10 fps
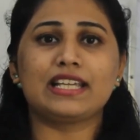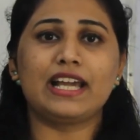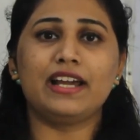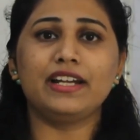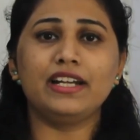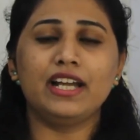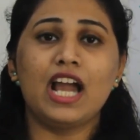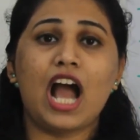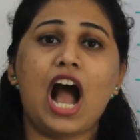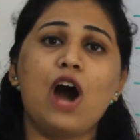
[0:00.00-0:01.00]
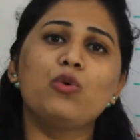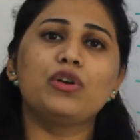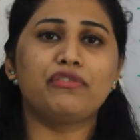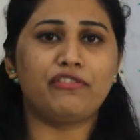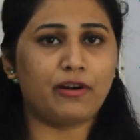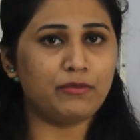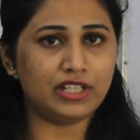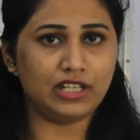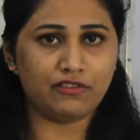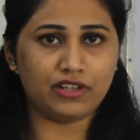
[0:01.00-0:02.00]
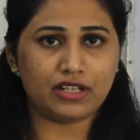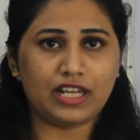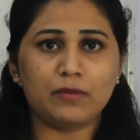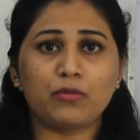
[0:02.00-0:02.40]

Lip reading: carried out from the liver, and